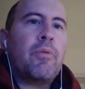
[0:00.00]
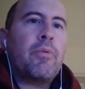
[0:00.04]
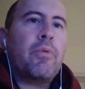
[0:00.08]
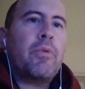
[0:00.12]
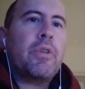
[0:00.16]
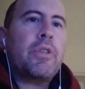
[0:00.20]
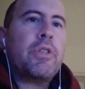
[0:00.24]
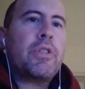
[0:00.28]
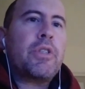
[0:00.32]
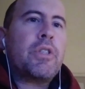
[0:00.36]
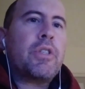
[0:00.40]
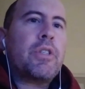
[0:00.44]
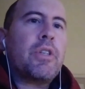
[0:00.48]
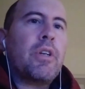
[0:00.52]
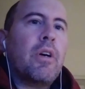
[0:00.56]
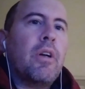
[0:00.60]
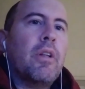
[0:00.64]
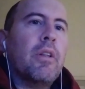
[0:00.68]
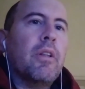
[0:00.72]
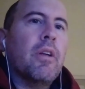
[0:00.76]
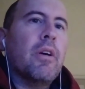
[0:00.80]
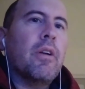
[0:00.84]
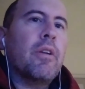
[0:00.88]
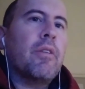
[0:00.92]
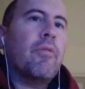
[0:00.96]
which a
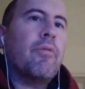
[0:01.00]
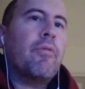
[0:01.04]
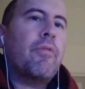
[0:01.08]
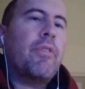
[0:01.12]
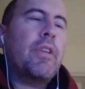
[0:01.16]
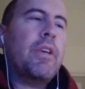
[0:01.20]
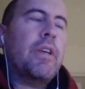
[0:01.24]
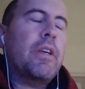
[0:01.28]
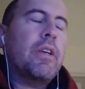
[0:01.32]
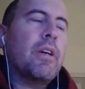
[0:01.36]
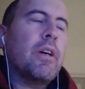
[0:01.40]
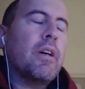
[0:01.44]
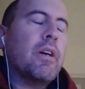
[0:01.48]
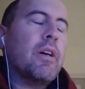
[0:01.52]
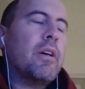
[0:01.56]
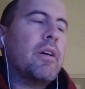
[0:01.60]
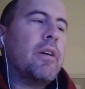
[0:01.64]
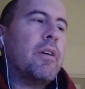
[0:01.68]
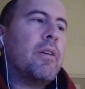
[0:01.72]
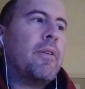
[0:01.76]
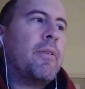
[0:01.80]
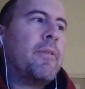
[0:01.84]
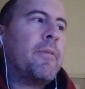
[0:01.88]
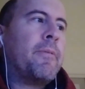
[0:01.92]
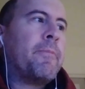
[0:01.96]
lot of
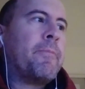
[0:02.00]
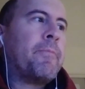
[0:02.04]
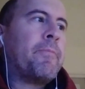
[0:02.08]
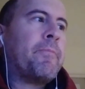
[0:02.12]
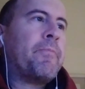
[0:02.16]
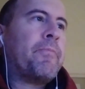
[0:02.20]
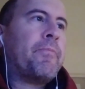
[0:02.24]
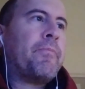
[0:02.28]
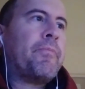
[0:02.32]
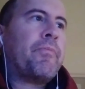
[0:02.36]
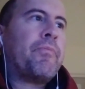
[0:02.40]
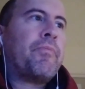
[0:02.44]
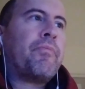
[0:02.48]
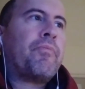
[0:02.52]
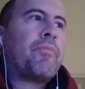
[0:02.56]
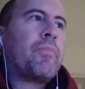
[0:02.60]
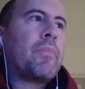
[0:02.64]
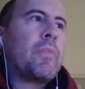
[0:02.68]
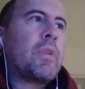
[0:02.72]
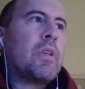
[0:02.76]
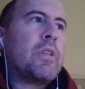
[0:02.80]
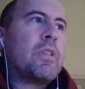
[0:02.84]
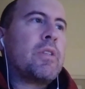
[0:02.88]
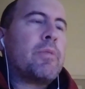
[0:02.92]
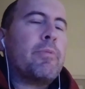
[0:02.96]
the,
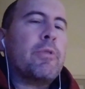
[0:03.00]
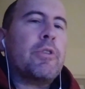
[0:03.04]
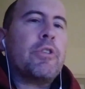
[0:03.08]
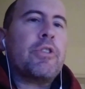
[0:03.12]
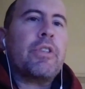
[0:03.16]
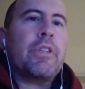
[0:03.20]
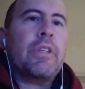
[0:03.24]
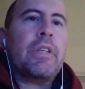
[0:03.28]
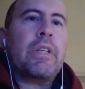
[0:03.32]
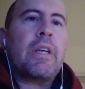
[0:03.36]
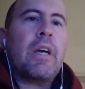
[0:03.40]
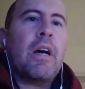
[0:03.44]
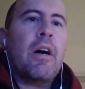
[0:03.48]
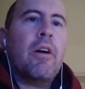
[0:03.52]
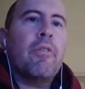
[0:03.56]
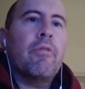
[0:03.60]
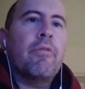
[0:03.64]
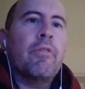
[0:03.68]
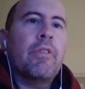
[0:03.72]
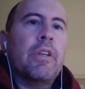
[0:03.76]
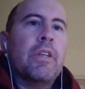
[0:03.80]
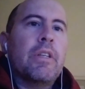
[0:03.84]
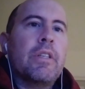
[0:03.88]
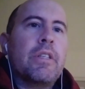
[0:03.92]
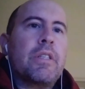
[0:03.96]
especially
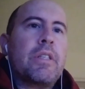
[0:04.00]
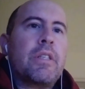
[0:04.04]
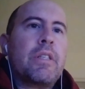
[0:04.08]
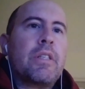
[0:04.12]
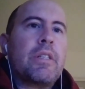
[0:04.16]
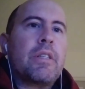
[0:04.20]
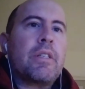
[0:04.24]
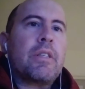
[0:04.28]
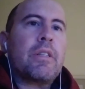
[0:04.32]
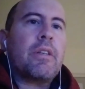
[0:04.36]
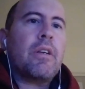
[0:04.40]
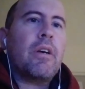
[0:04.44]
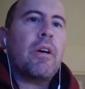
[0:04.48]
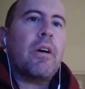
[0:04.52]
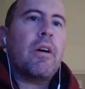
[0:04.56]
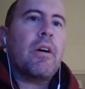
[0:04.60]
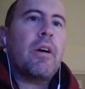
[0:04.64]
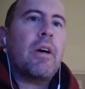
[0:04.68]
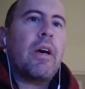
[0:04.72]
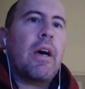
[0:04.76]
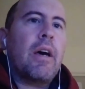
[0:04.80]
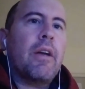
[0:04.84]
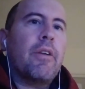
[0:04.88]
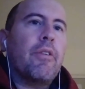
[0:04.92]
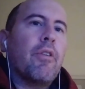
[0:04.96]
Calvinists,
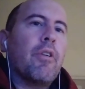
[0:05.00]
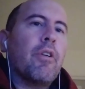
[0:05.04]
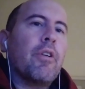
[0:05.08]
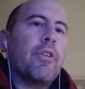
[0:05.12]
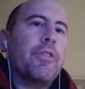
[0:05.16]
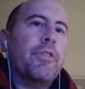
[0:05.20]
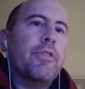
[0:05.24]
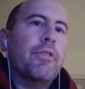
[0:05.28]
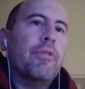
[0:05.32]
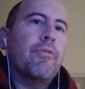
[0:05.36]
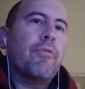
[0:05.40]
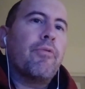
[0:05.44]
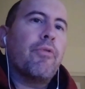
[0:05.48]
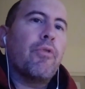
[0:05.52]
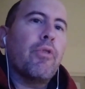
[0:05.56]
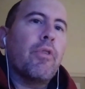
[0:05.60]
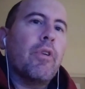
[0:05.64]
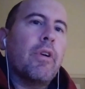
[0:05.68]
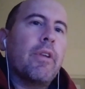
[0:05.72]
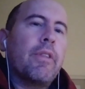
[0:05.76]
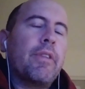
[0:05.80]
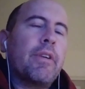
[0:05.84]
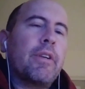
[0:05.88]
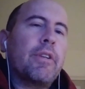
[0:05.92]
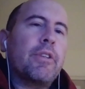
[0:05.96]
had argued for.
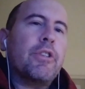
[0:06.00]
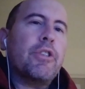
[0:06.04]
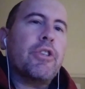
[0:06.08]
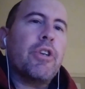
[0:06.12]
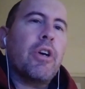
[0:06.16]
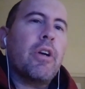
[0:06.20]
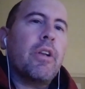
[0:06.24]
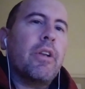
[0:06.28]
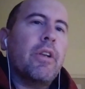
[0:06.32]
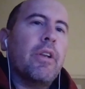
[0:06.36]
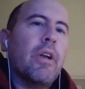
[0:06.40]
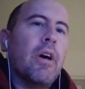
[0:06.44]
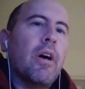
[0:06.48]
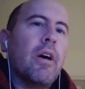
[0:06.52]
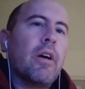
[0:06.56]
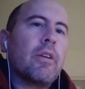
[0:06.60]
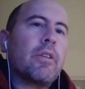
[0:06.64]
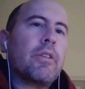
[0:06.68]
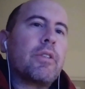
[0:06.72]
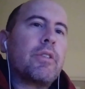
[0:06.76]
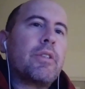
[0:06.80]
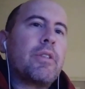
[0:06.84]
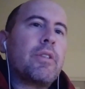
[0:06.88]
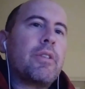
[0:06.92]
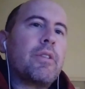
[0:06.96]
I think John
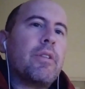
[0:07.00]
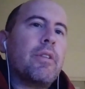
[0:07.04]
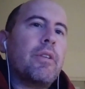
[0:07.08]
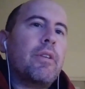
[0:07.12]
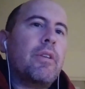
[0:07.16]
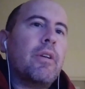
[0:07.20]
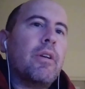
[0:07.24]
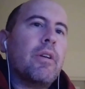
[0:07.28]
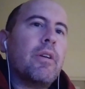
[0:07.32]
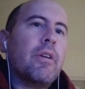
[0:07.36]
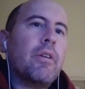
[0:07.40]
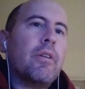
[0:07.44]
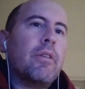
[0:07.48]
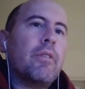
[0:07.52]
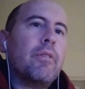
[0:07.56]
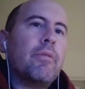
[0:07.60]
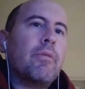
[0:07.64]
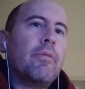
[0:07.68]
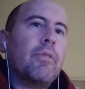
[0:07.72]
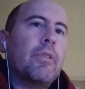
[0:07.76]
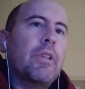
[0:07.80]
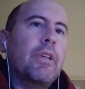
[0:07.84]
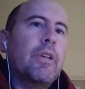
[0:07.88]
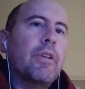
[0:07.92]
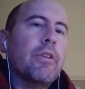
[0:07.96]
Knox, the
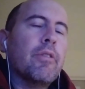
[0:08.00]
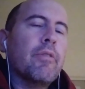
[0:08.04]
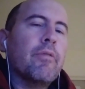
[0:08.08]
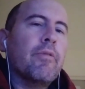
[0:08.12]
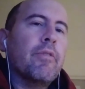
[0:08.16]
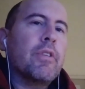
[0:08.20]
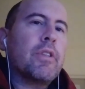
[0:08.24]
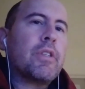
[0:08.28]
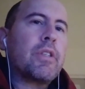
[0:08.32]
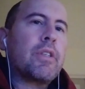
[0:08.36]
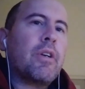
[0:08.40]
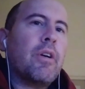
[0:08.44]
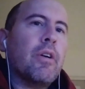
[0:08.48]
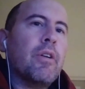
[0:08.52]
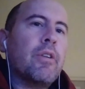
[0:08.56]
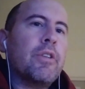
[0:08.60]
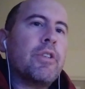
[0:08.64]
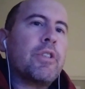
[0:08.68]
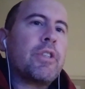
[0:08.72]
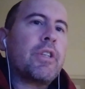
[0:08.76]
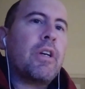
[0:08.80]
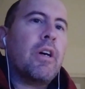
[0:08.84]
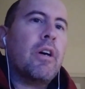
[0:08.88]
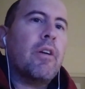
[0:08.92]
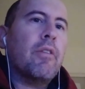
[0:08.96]
leader of the
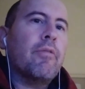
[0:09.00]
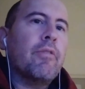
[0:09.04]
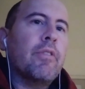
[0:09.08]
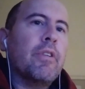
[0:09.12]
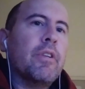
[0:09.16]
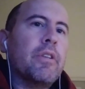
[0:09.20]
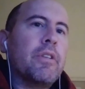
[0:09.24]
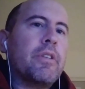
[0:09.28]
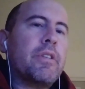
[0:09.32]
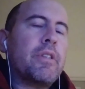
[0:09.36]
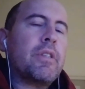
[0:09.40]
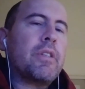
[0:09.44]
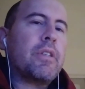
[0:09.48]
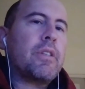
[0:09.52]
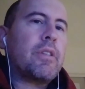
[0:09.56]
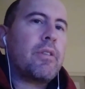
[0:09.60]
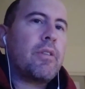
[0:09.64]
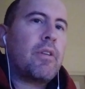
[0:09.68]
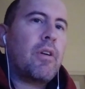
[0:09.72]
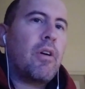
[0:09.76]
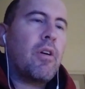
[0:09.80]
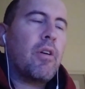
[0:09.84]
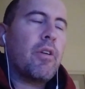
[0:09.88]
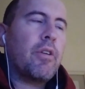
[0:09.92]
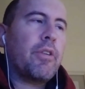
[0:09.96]
Scottish Calvinists,
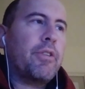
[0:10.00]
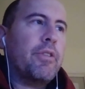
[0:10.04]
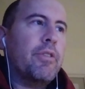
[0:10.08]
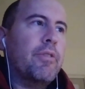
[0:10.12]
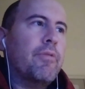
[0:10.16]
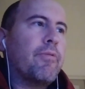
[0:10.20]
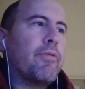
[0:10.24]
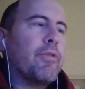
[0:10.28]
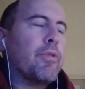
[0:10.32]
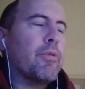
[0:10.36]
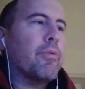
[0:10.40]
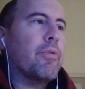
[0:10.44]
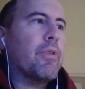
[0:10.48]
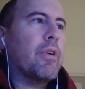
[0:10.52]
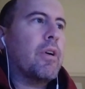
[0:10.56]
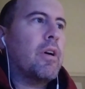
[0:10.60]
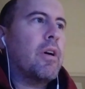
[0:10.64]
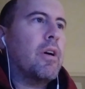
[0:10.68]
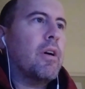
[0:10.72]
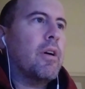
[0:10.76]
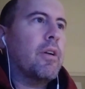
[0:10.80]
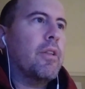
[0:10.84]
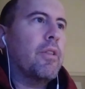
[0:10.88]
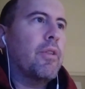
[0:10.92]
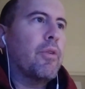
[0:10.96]
argued for
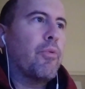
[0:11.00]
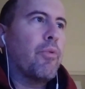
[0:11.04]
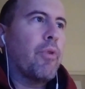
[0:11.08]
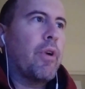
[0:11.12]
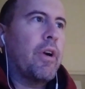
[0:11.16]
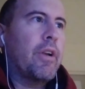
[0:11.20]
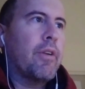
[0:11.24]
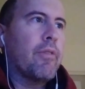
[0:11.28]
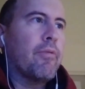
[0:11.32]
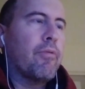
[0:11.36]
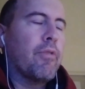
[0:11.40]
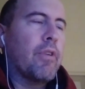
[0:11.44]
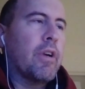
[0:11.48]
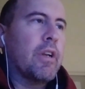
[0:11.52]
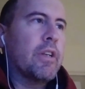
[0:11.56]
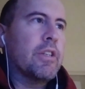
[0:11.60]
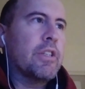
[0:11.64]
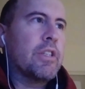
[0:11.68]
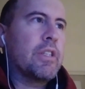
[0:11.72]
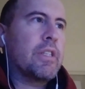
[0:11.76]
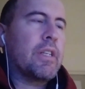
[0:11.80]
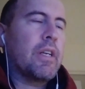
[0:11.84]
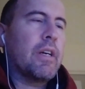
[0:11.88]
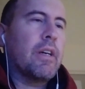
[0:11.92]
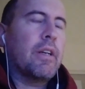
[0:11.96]
the right of
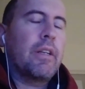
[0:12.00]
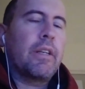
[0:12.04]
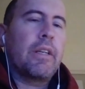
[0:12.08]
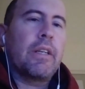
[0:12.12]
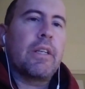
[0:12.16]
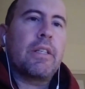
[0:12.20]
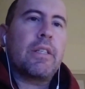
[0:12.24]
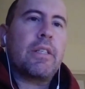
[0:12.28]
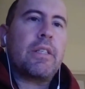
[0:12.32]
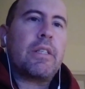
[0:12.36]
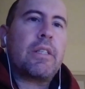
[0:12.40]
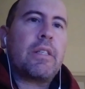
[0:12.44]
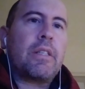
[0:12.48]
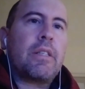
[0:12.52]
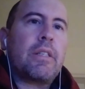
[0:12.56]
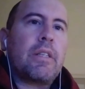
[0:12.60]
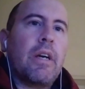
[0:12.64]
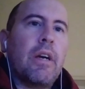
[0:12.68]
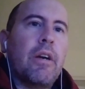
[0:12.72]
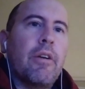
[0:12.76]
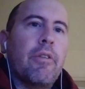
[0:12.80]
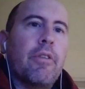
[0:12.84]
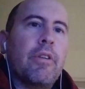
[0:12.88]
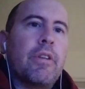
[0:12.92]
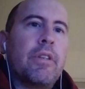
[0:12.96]
regicide against
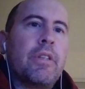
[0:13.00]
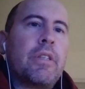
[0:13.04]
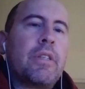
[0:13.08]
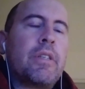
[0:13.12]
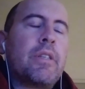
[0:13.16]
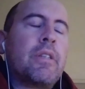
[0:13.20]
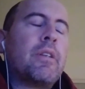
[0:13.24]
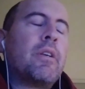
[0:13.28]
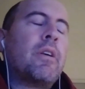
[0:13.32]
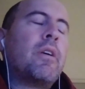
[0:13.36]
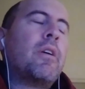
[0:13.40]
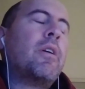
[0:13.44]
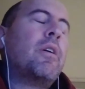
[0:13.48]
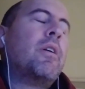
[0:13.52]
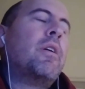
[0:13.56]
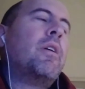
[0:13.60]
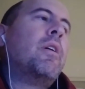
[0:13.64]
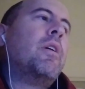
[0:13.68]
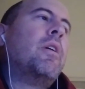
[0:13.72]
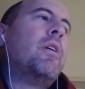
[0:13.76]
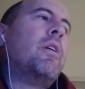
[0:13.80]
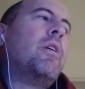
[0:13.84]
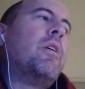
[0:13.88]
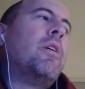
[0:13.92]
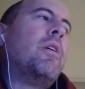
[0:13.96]
tyrants.
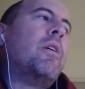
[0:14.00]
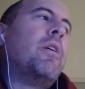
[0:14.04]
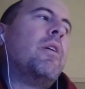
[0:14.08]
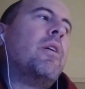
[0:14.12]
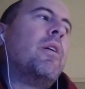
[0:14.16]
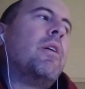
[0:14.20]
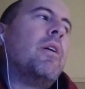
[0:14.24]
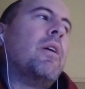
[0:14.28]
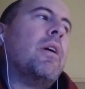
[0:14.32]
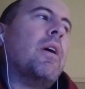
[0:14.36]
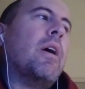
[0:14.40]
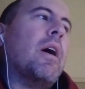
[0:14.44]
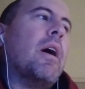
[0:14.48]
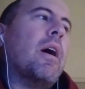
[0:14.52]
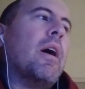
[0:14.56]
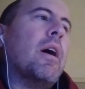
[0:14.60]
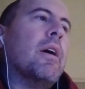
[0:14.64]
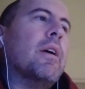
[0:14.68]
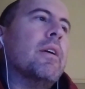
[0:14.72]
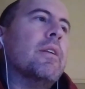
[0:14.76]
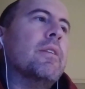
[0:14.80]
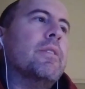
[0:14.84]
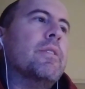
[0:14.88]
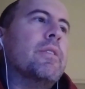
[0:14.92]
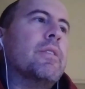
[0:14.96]

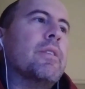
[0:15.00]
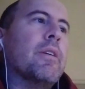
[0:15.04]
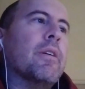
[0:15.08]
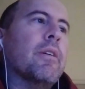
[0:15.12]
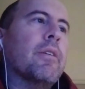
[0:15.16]
And